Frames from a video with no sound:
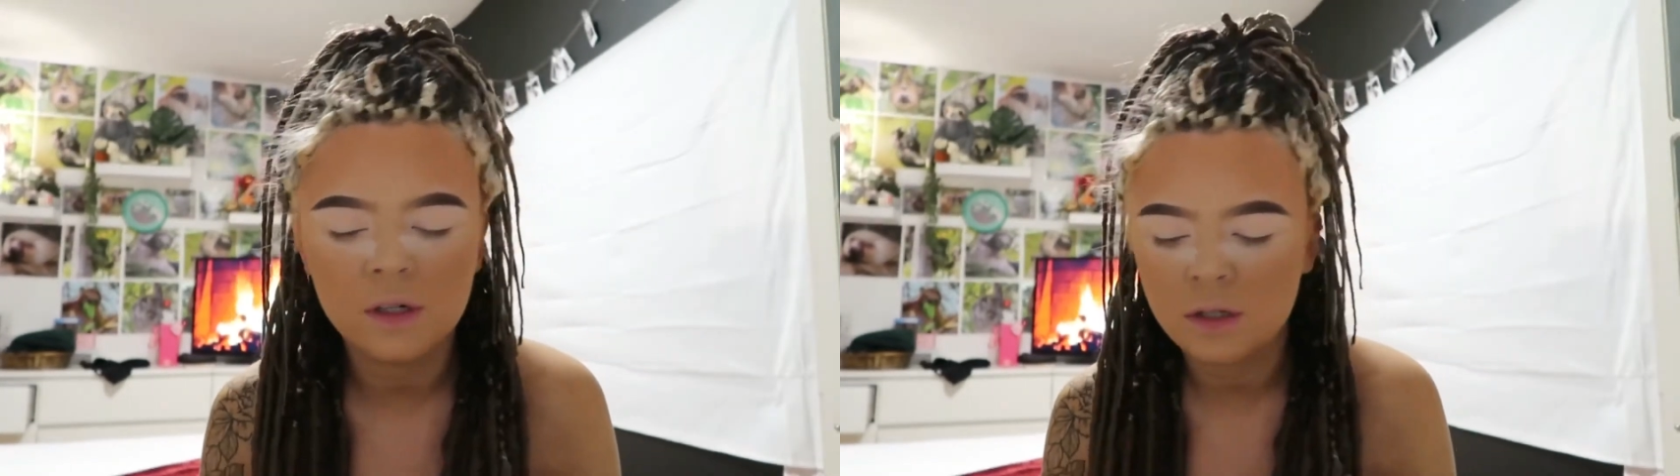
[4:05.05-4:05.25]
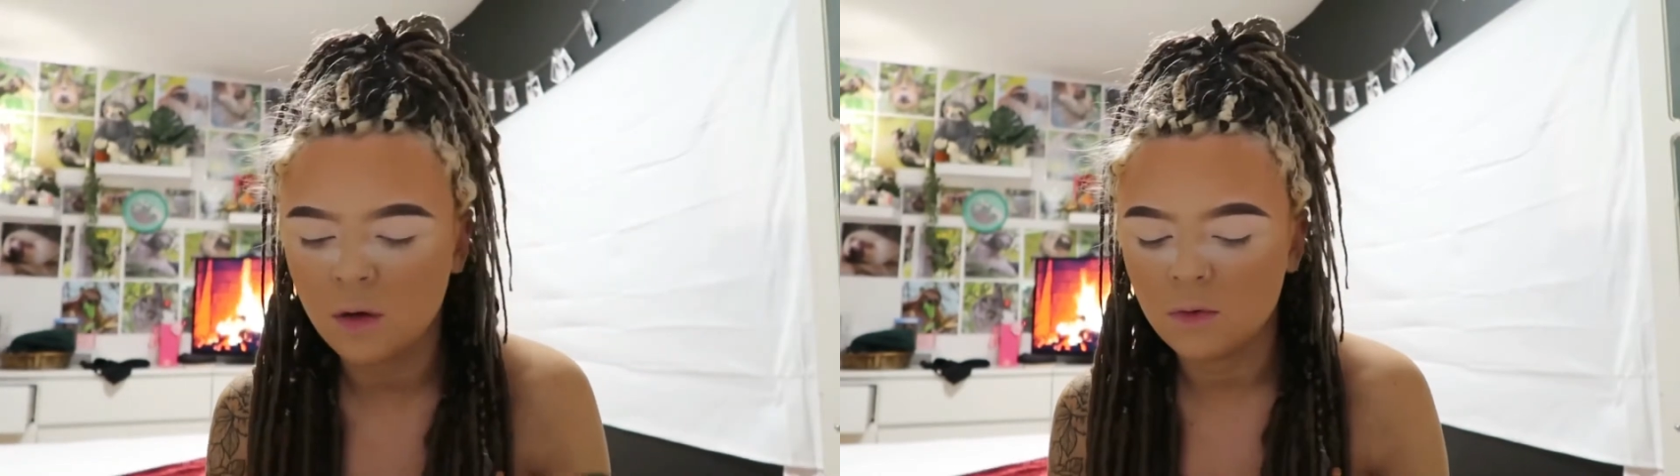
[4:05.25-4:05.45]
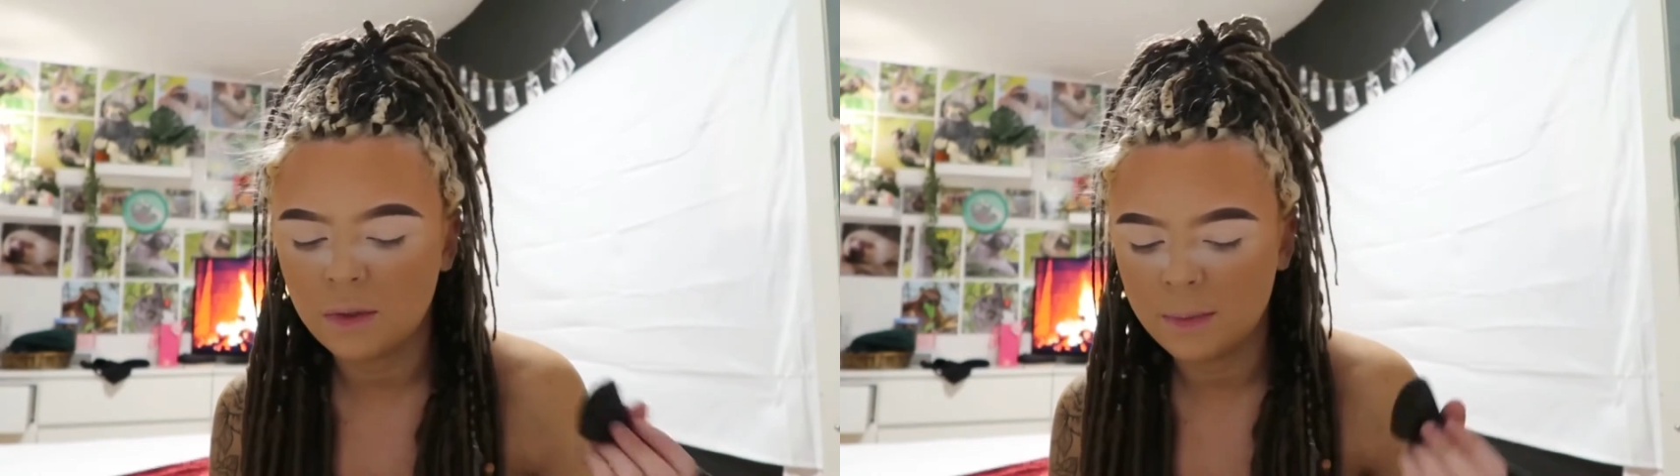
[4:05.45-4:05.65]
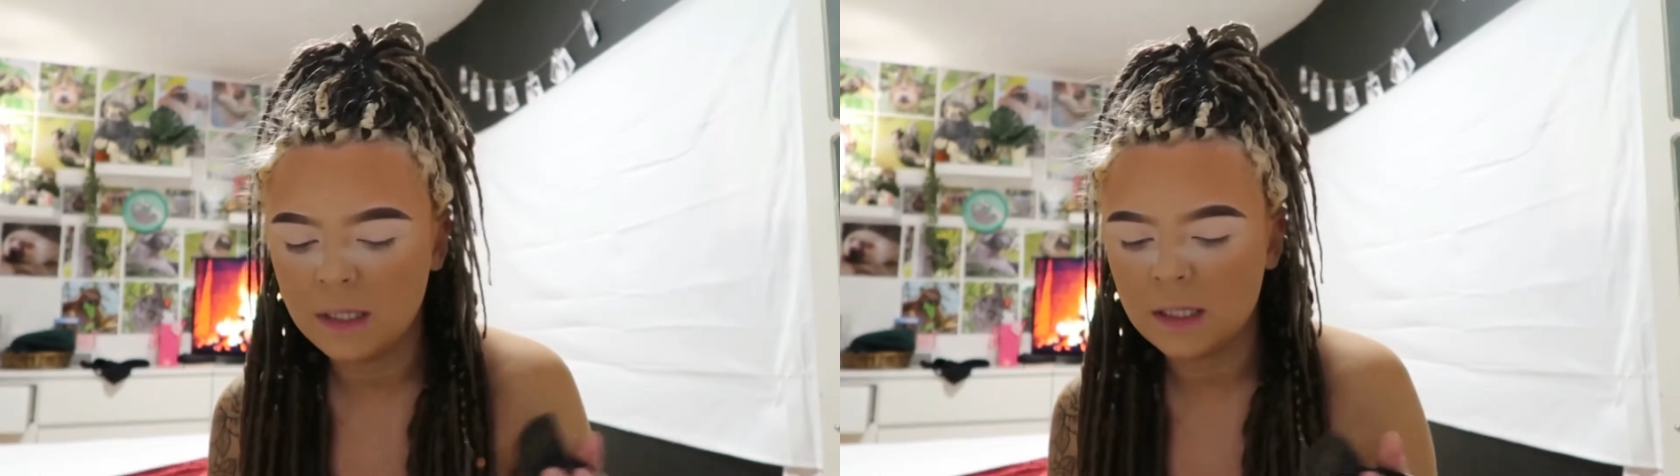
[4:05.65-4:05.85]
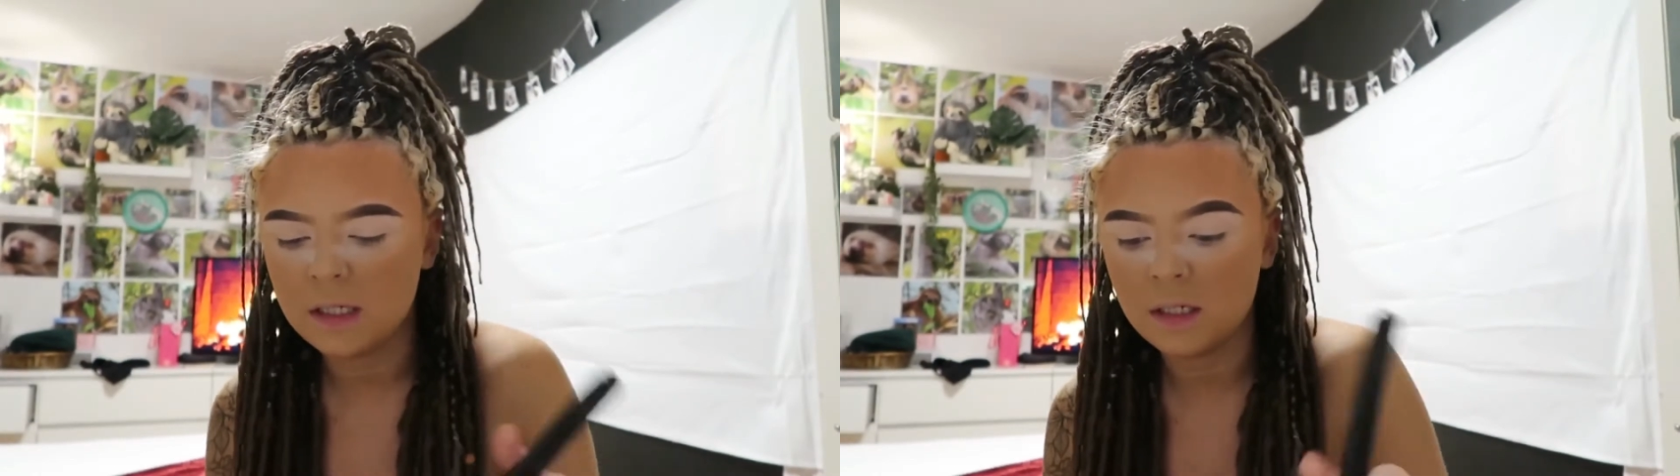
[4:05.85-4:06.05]
so to
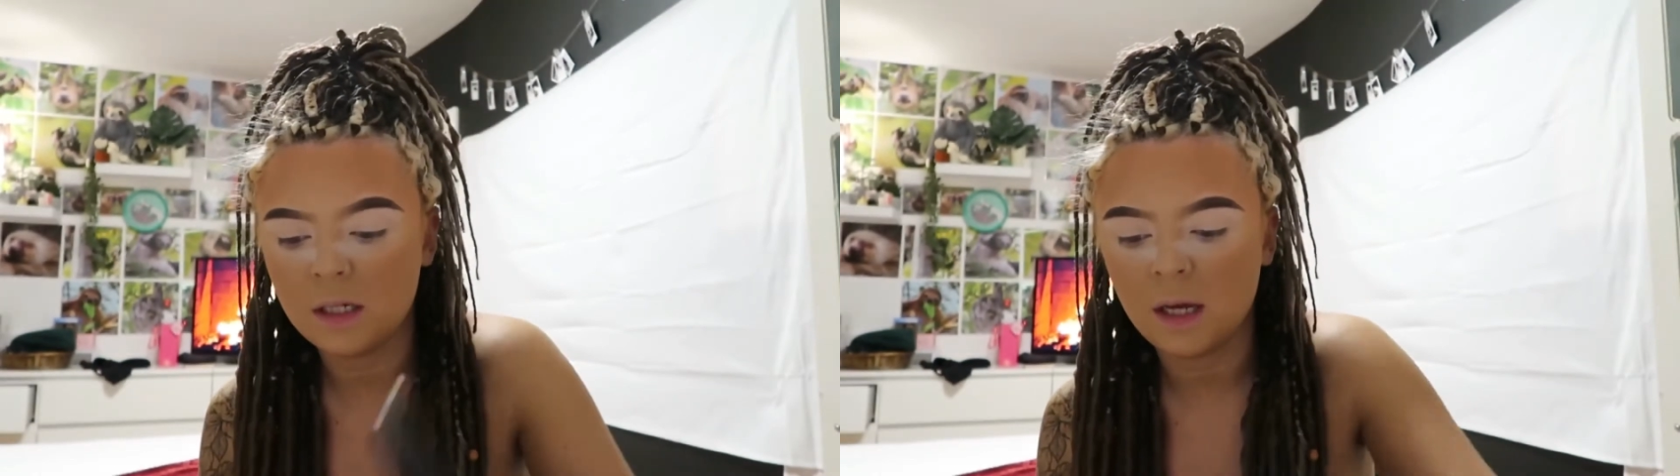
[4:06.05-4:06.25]
me this is